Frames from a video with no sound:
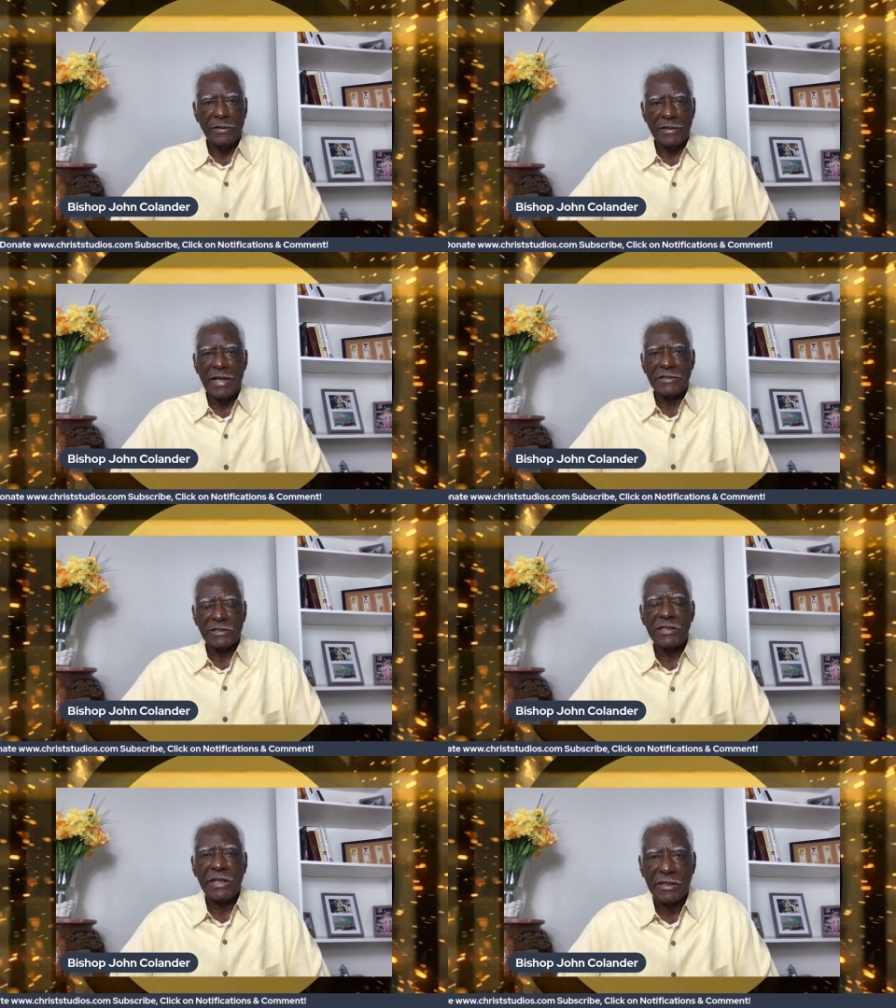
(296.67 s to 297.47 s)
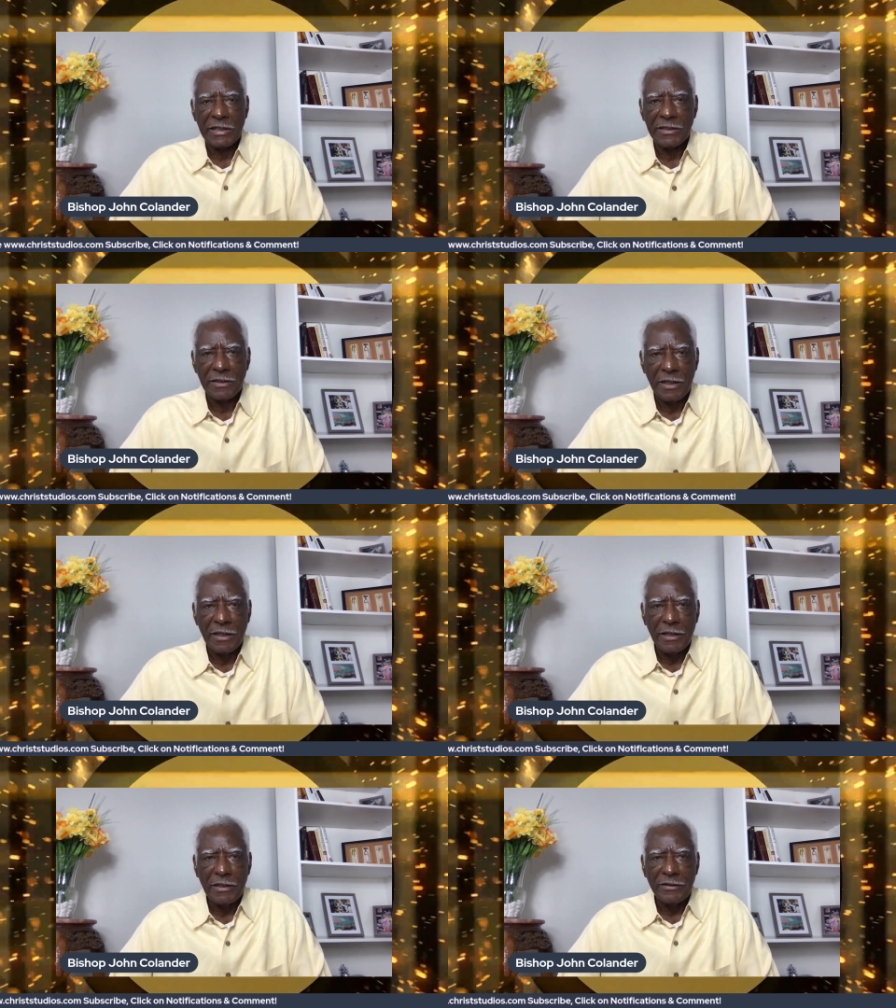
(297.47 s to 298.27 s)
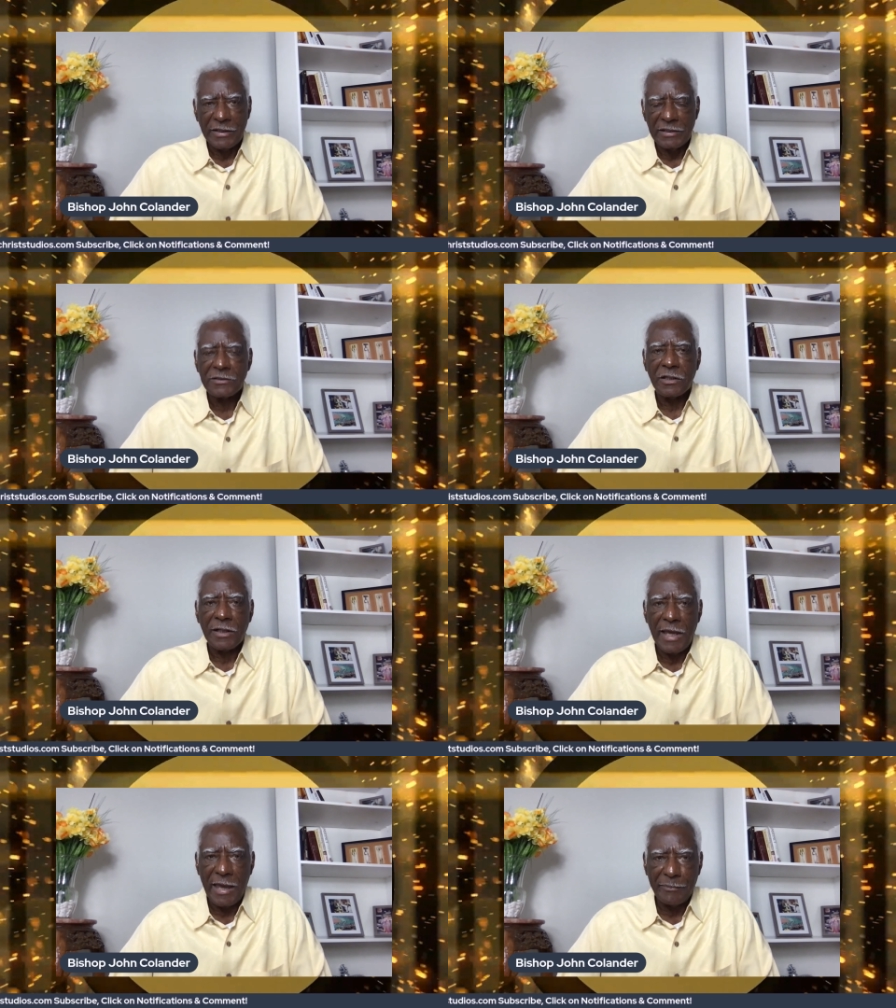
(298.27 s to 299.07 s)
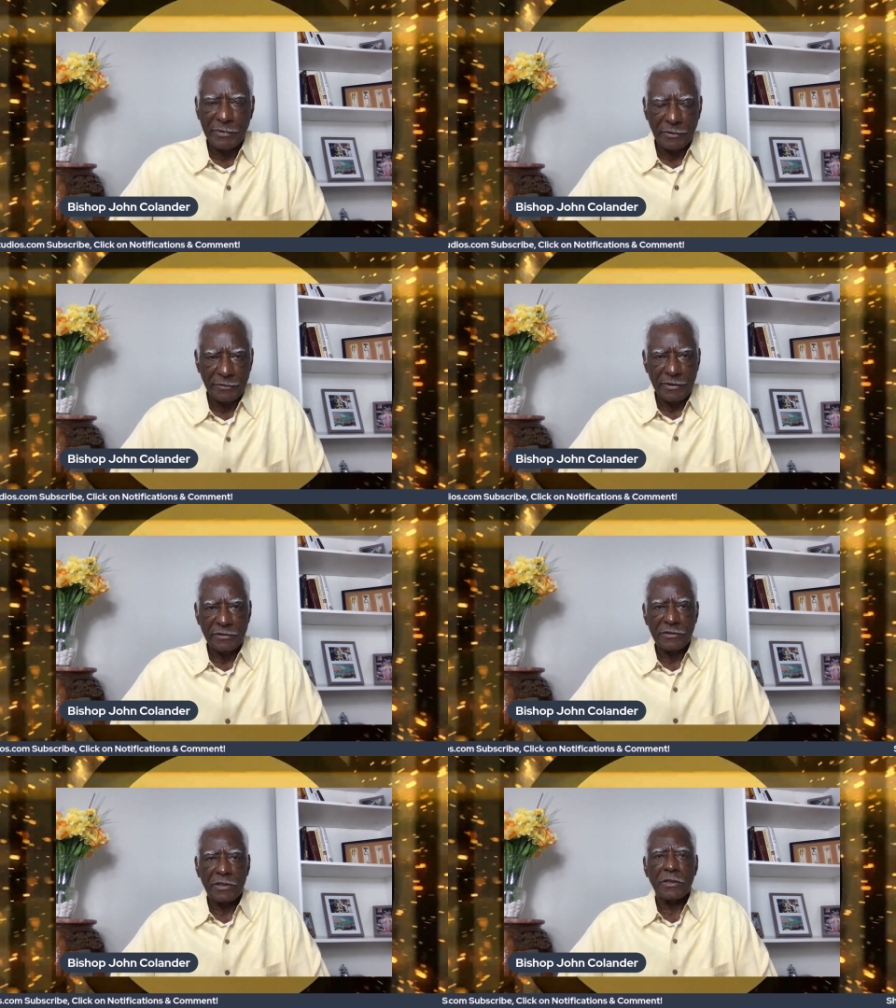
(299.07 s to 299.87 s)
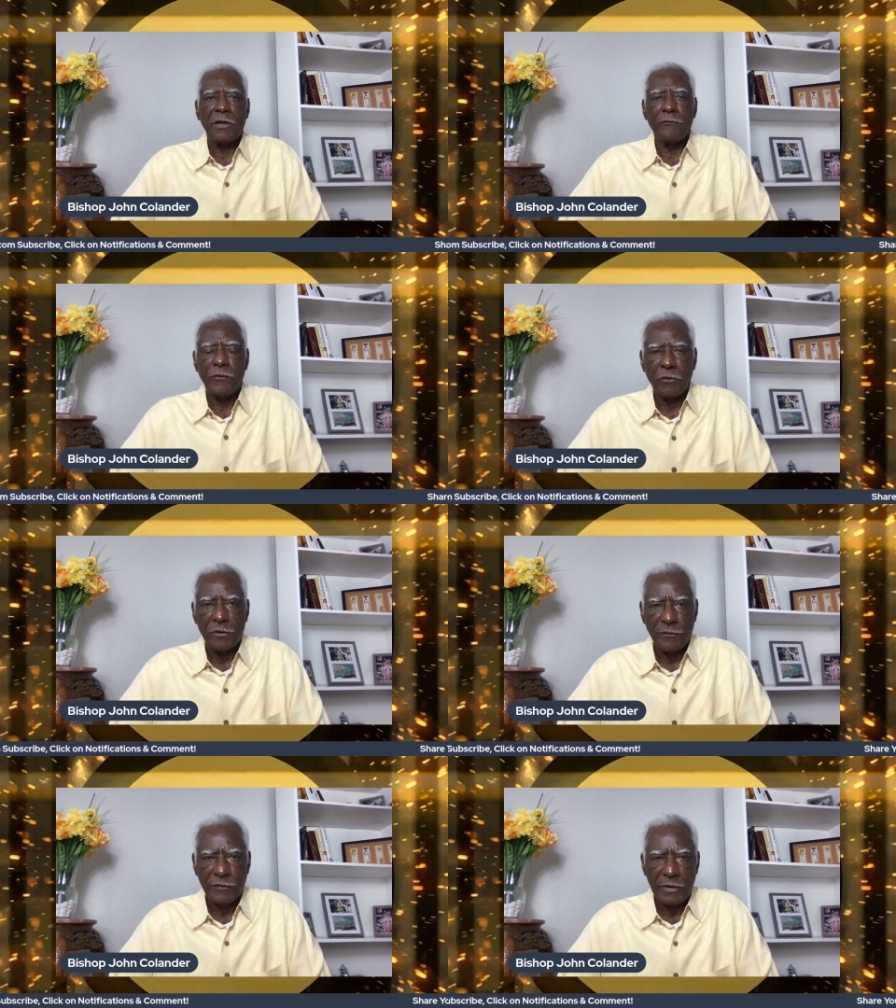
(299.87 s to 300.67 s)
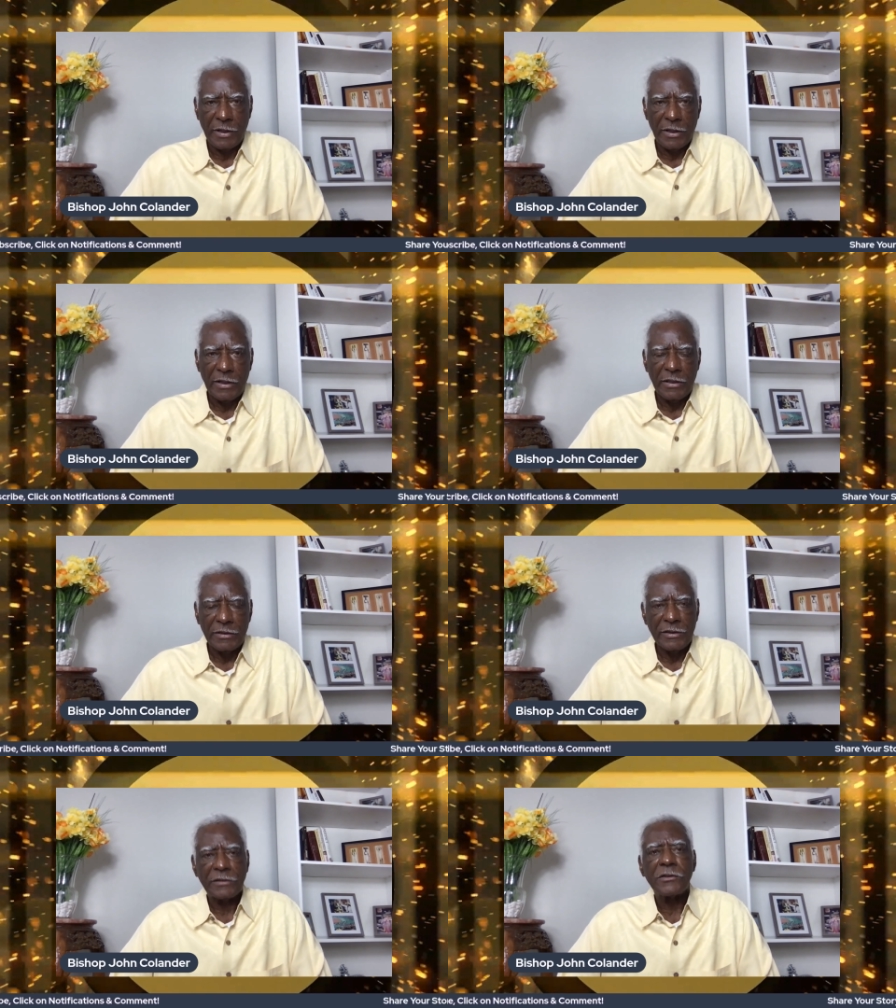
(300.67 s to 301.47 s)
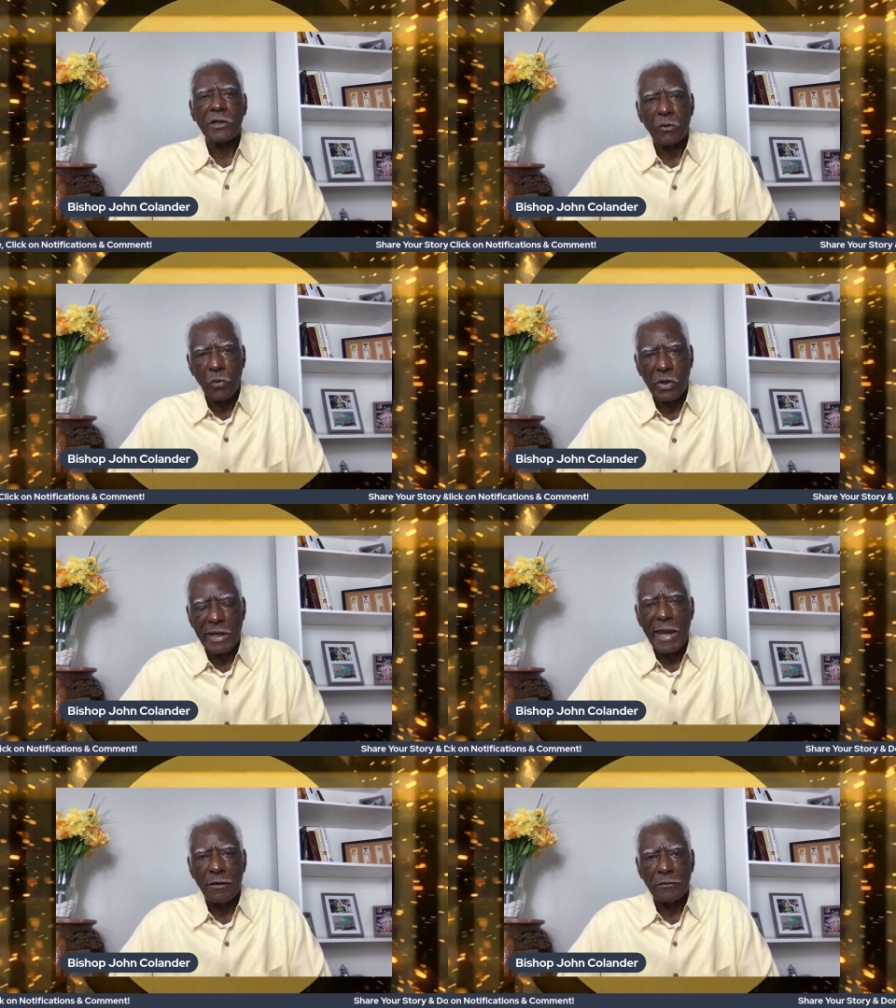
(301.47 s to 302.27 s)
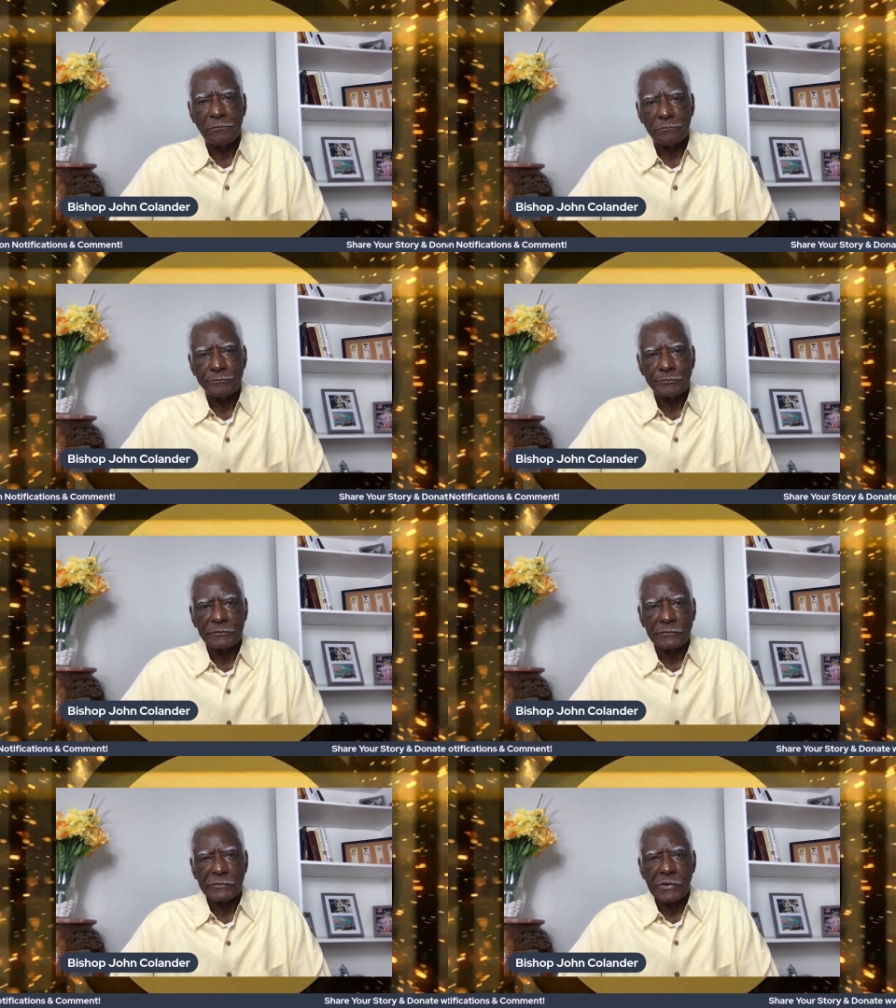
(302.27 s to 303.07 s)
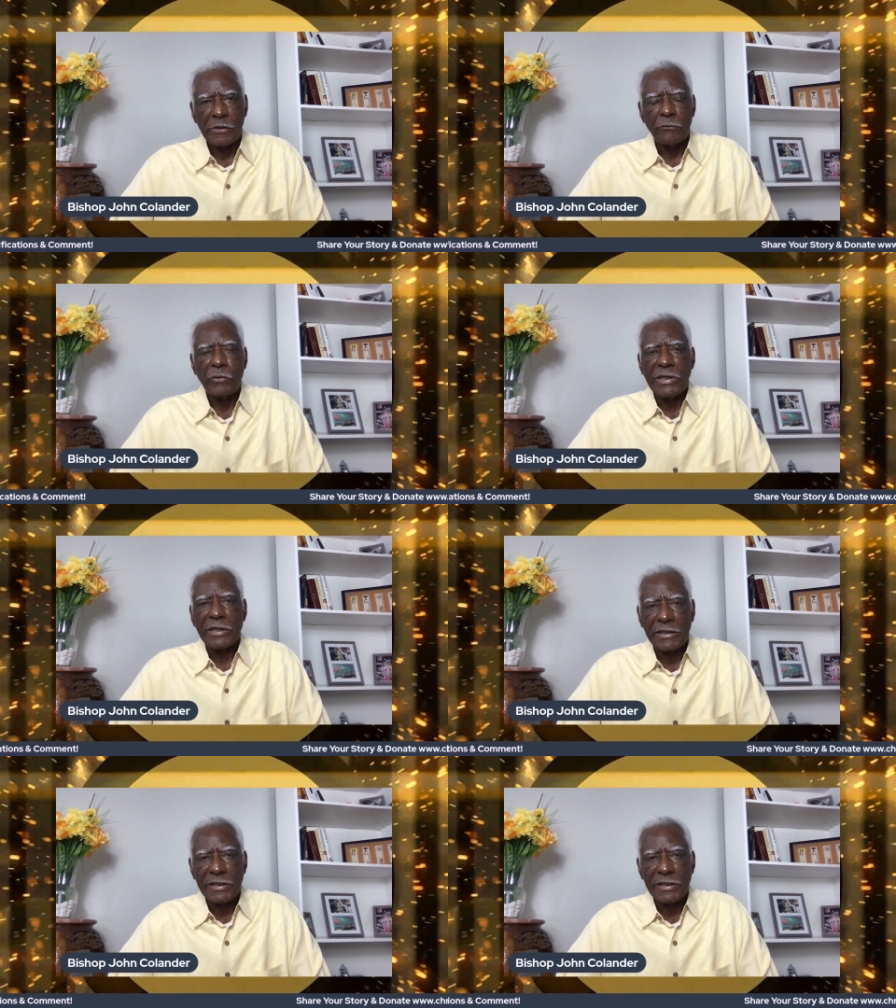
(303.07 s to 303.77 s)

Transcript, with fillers: not seeing it, that it's going to happen, that it's going to come forth, that it's going to work out. We can